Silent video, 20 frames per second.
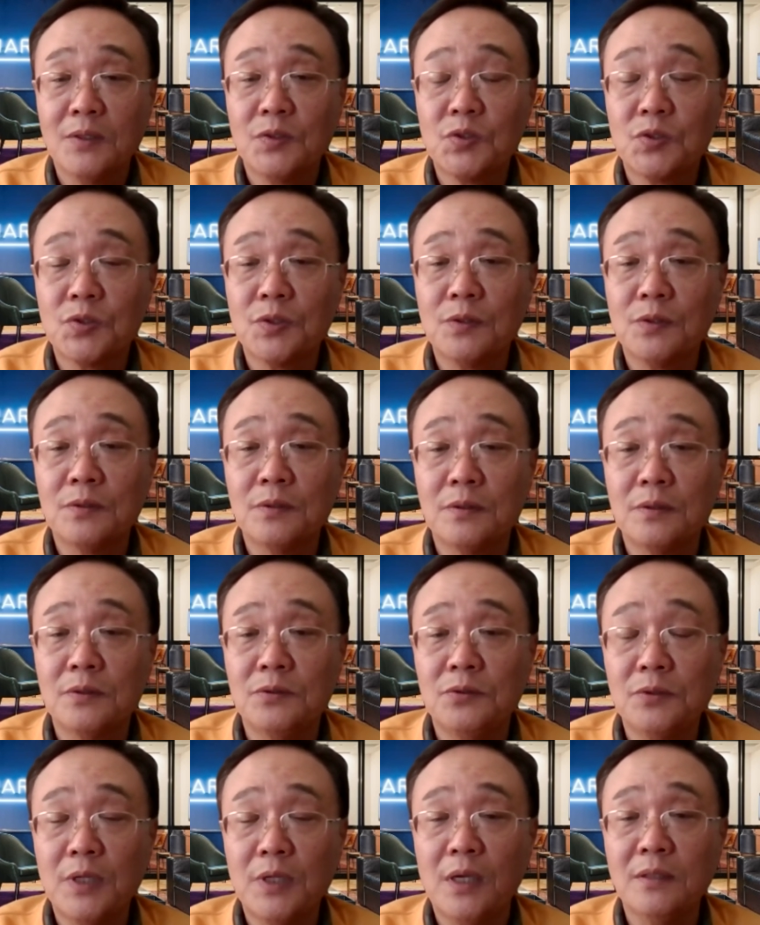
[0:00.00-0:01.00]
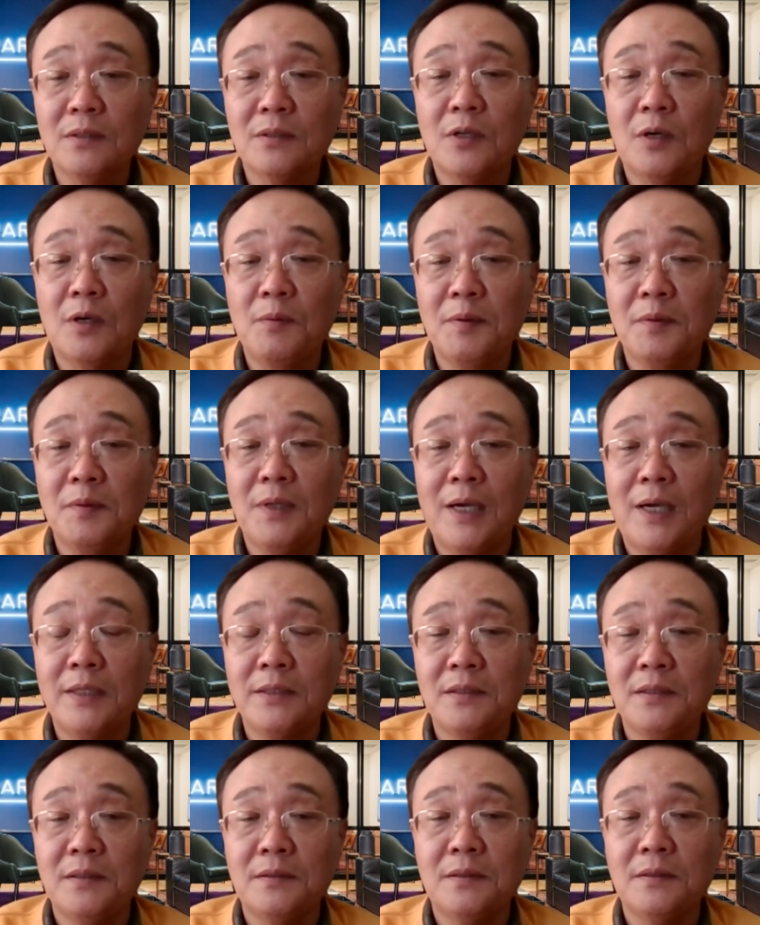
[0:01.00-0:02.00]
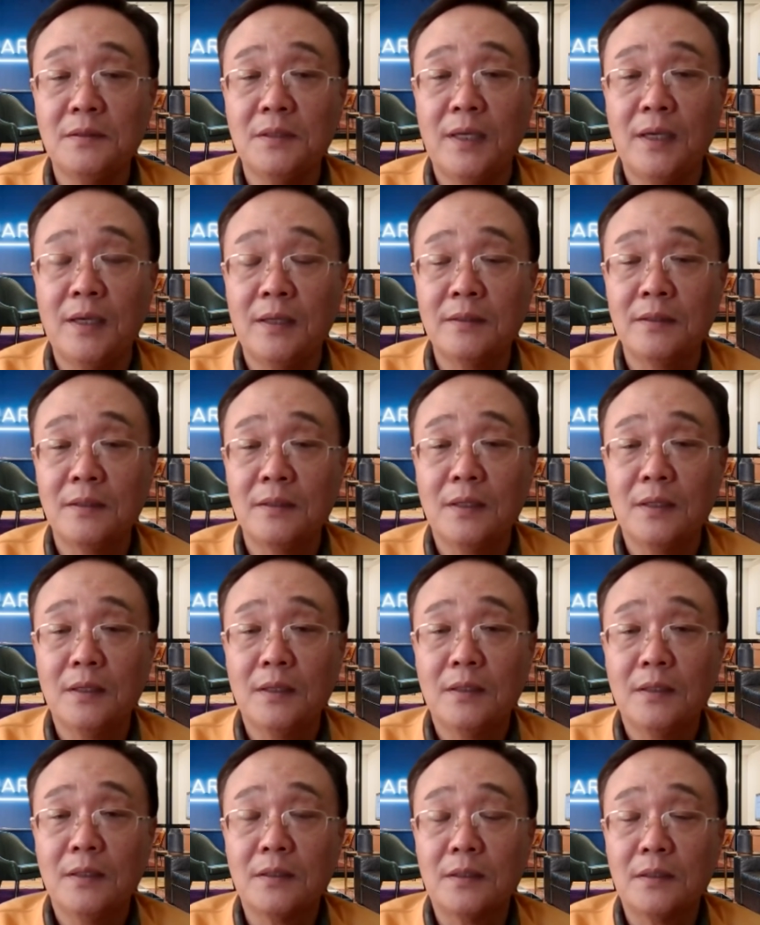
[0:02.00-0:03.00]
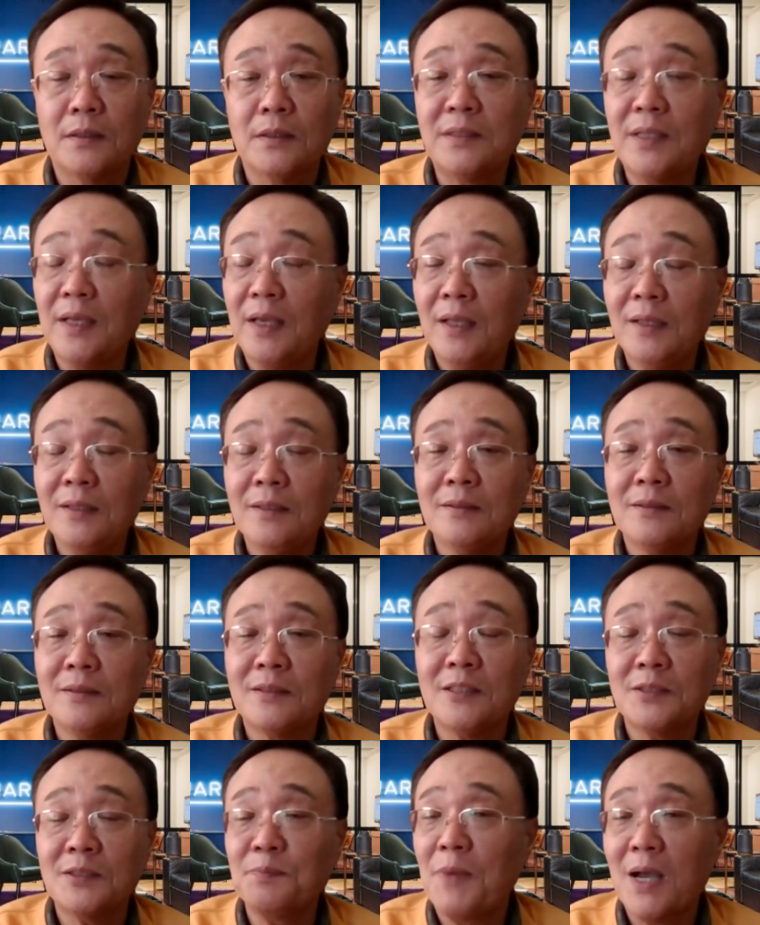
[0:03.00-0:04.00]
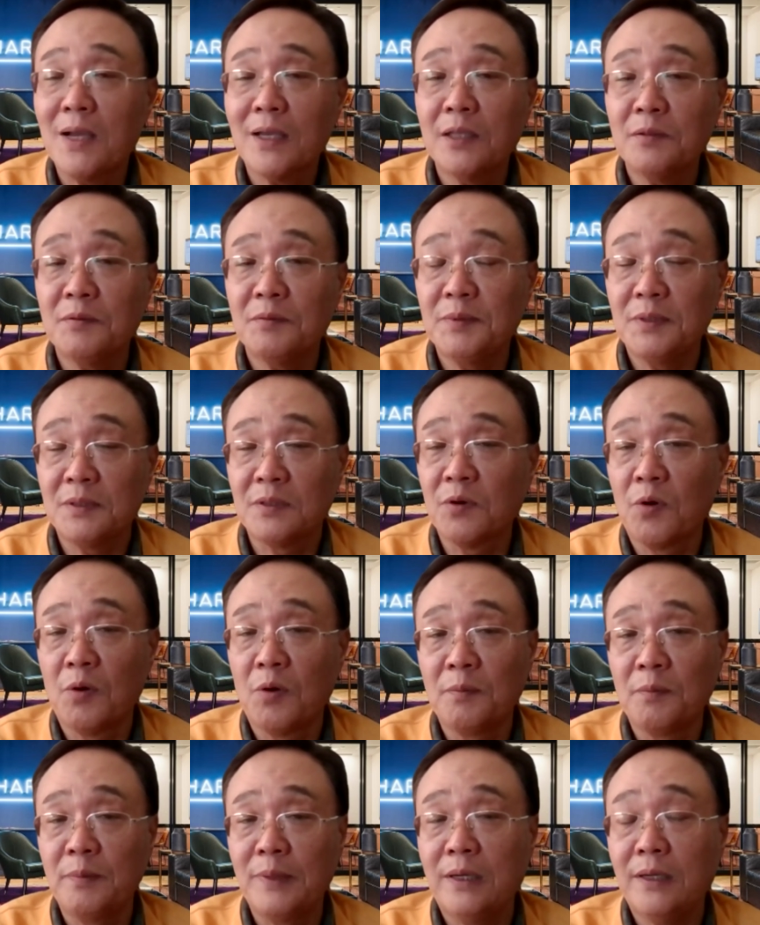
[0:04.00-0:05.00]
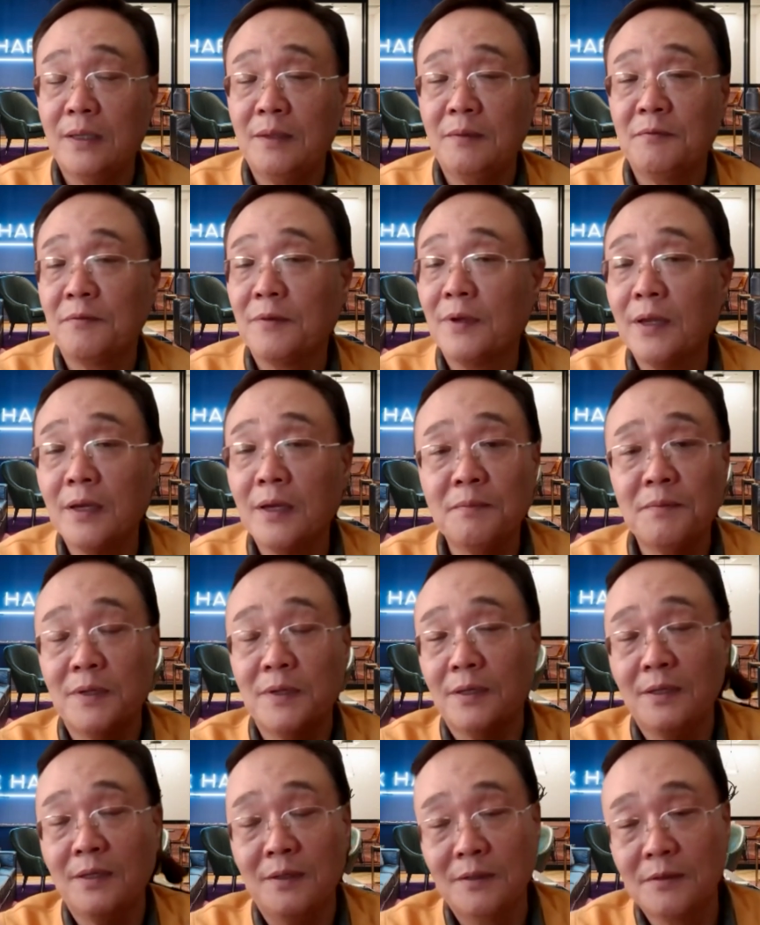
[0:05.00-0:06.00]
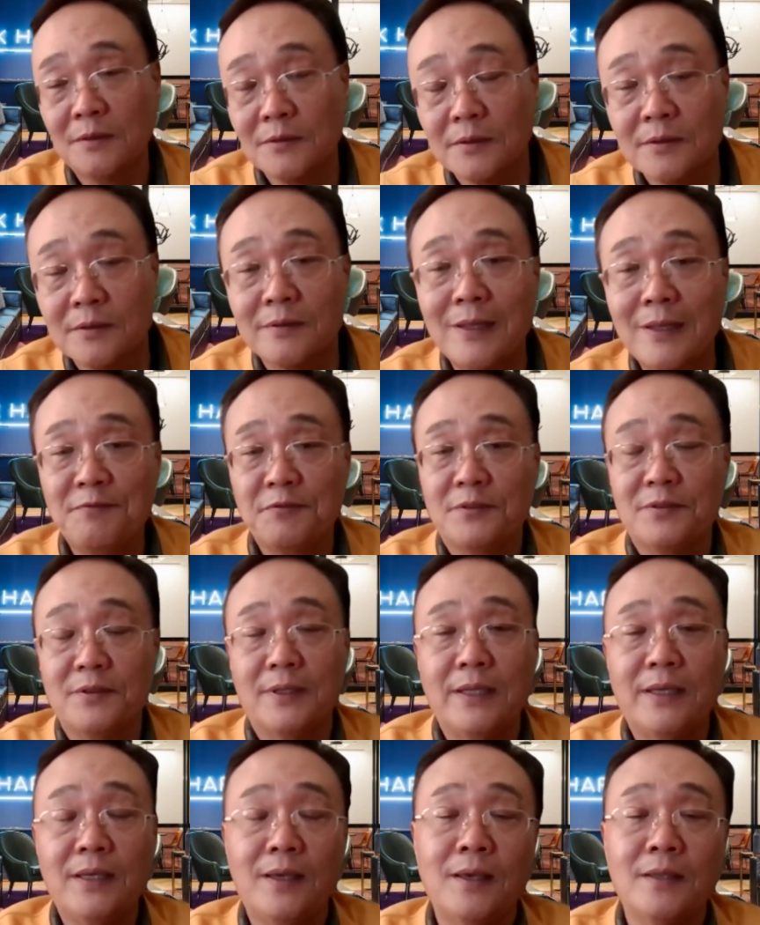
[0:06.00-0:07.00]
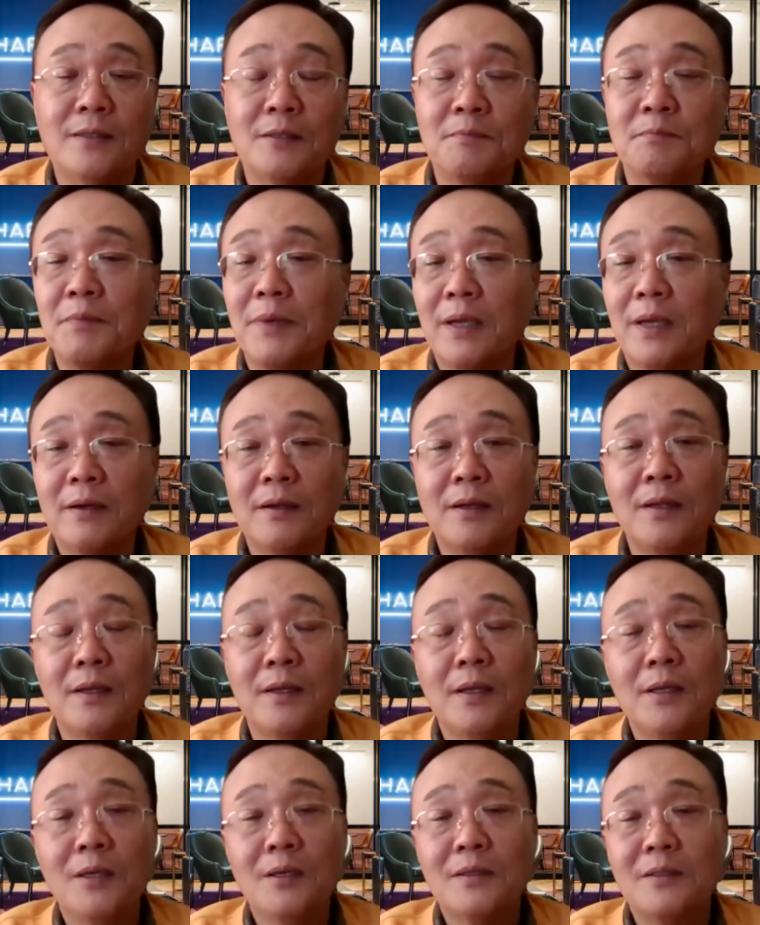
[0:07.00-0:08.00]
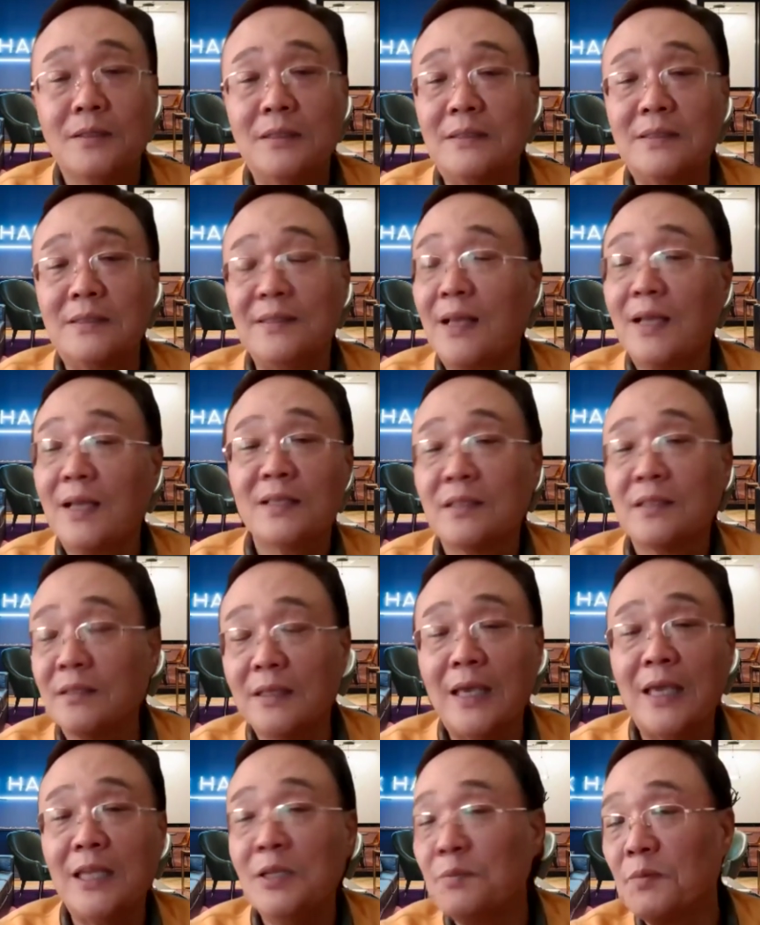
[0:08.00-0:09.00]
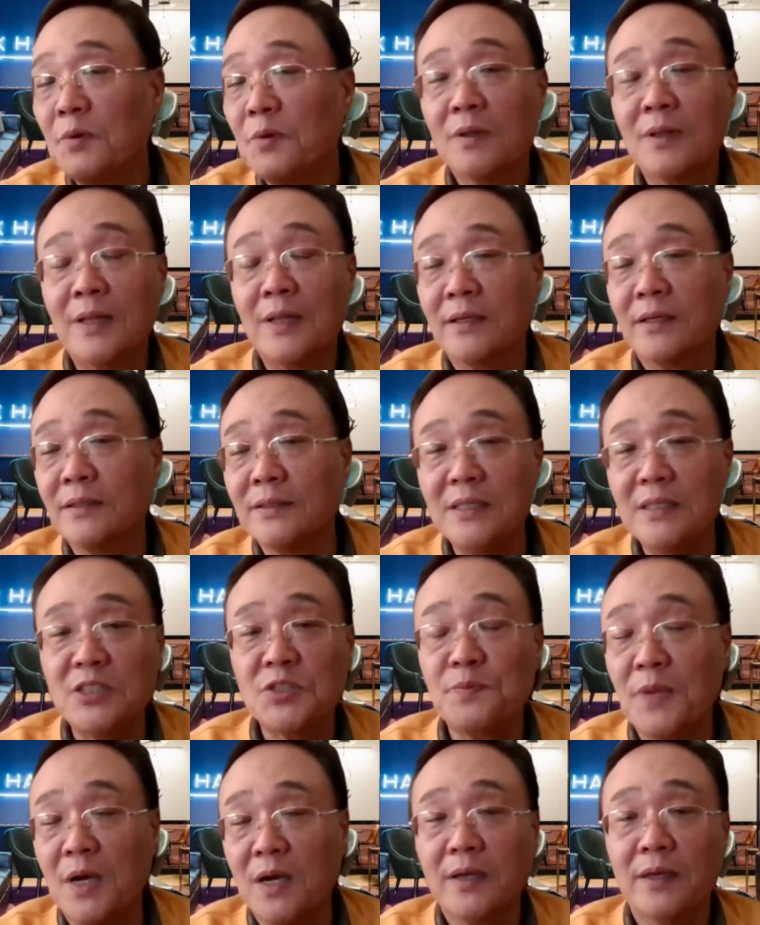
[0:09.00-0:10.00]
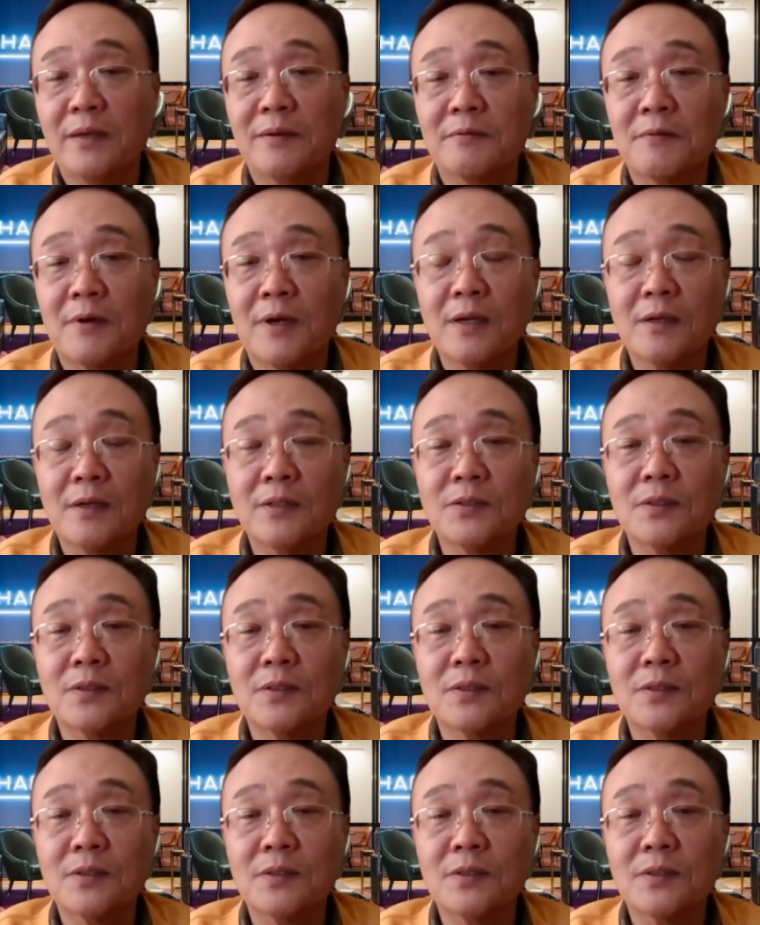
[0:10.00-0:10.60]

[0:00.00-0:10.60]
So you can come up with the idea that uh, then this market will grow very, very, very rapidly, and then very, it's not anymore like a niche market, right?